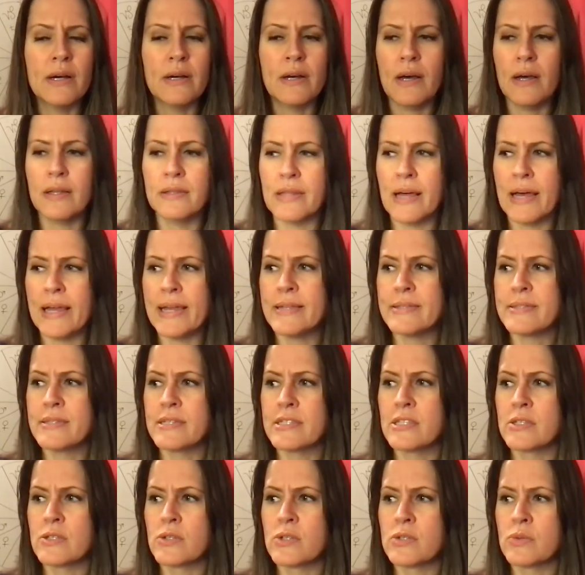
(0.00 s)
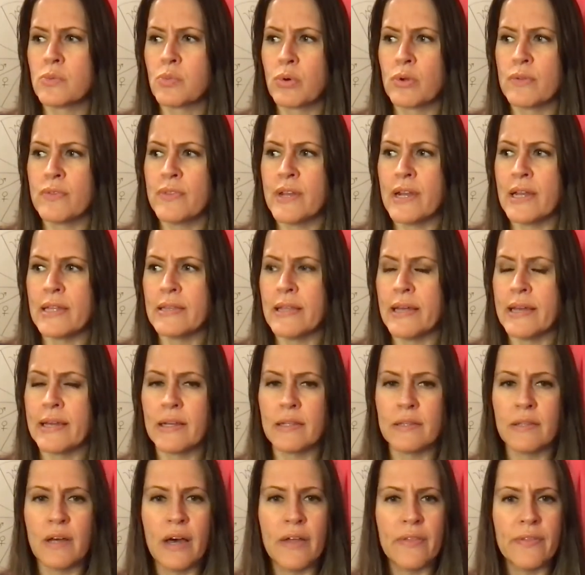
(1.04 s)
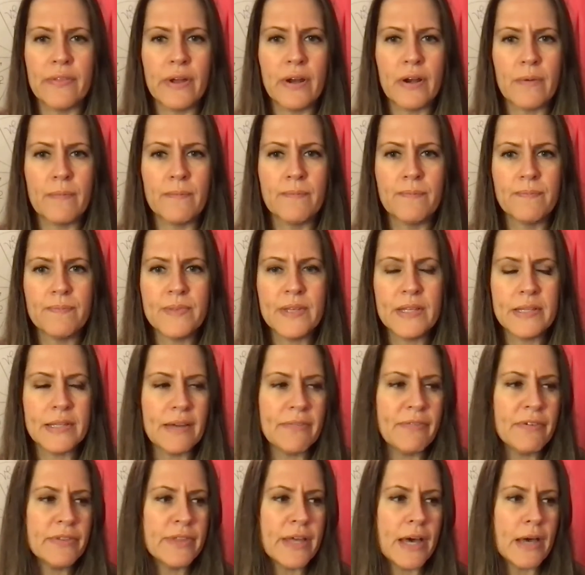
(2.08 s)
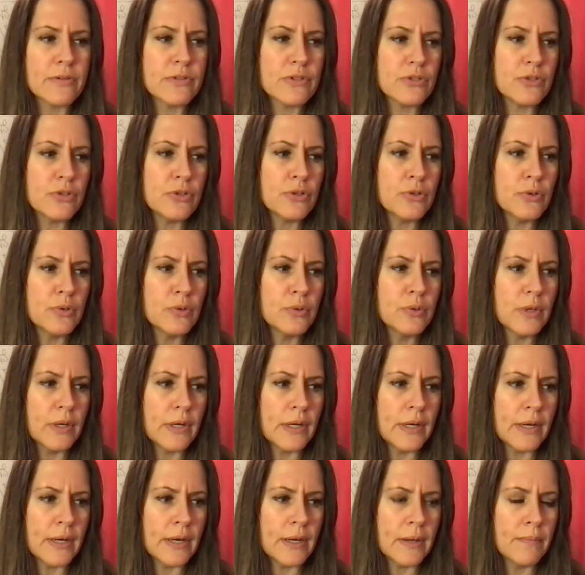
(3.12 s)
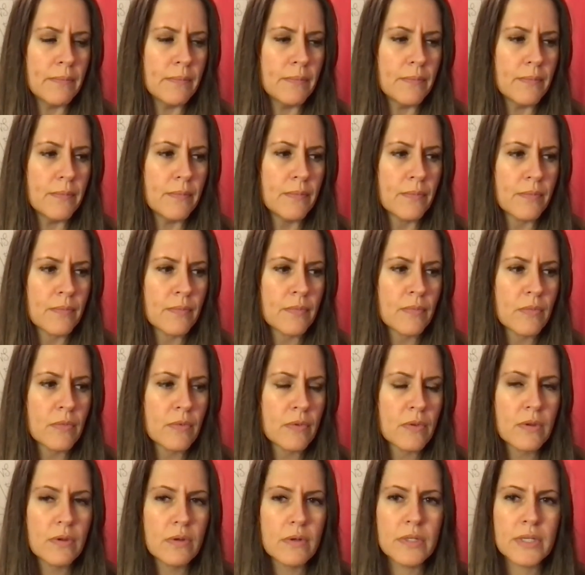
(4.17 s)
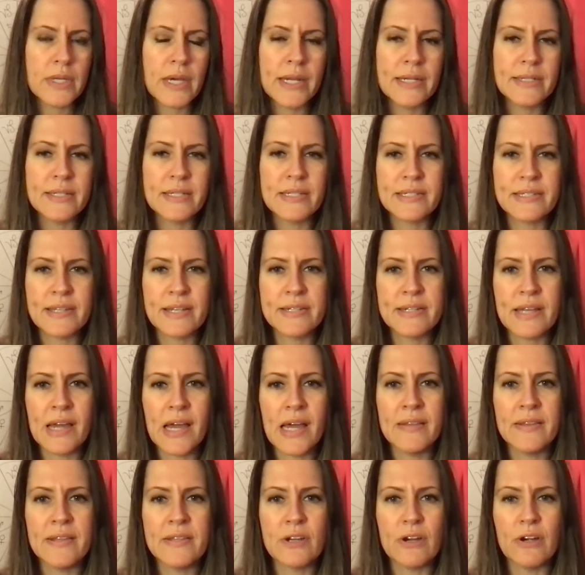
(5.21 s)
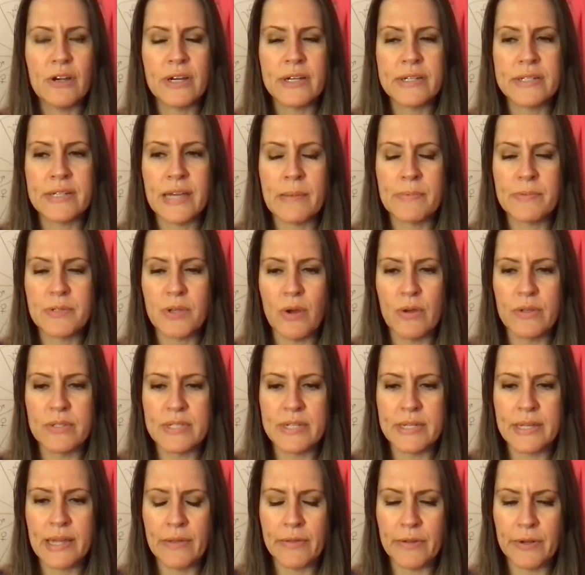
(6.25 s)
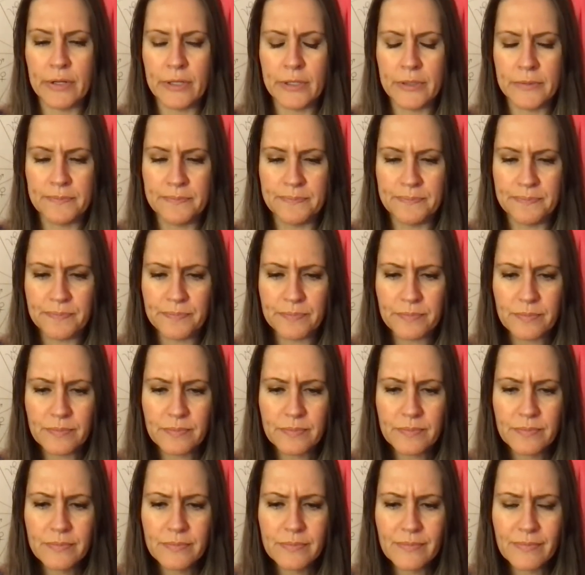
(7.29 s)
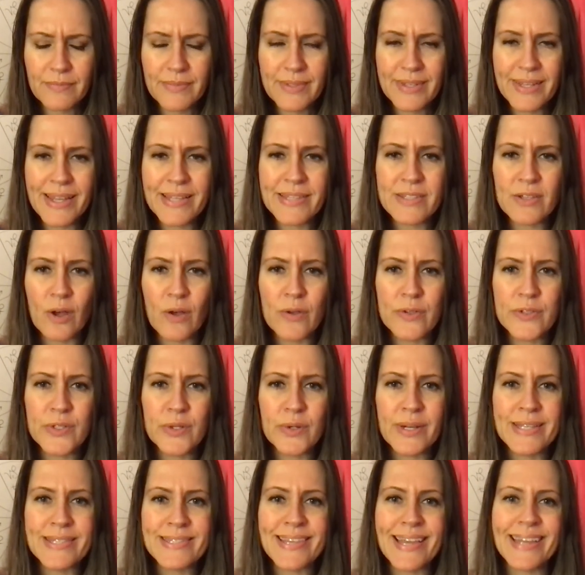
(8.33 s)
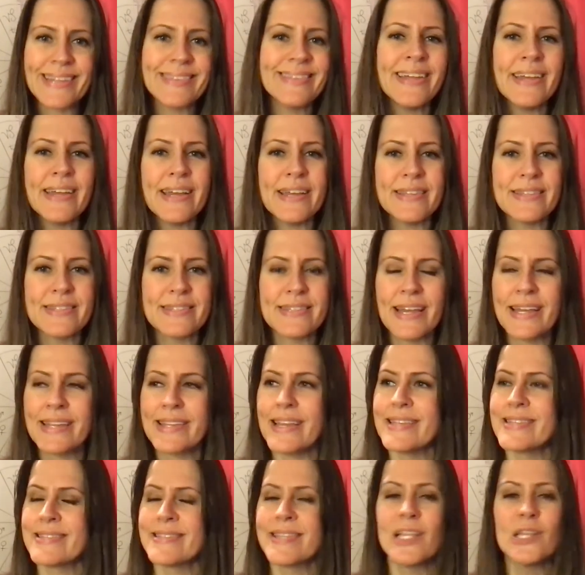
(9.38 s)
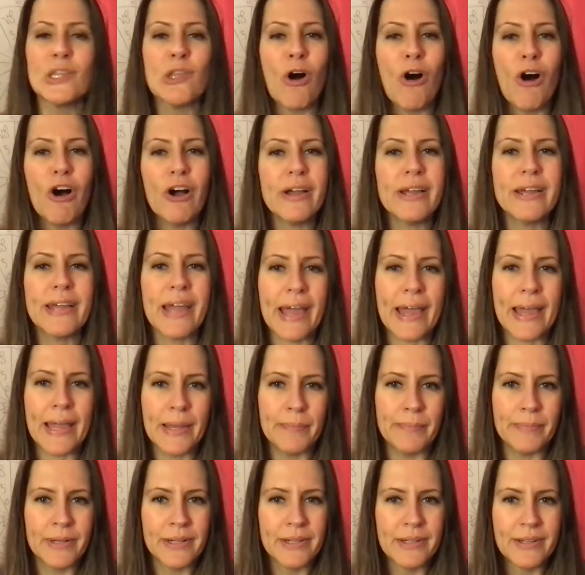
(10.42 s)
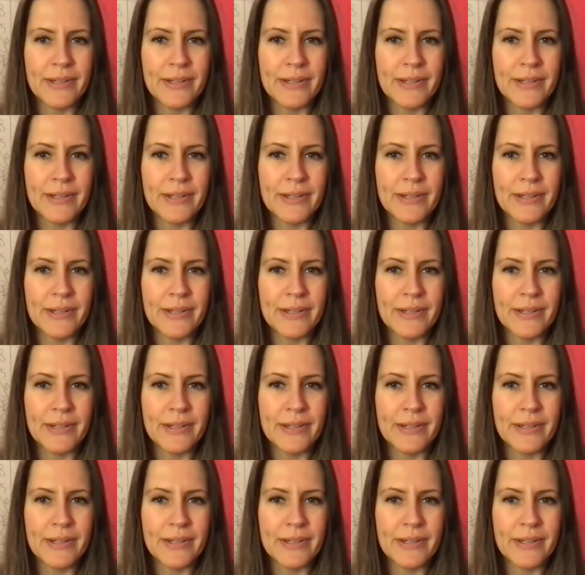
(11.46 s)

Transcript: alliances is a word that I like a lot there. The 11th house too, kind of to tie these archetypes all together. It's the long game.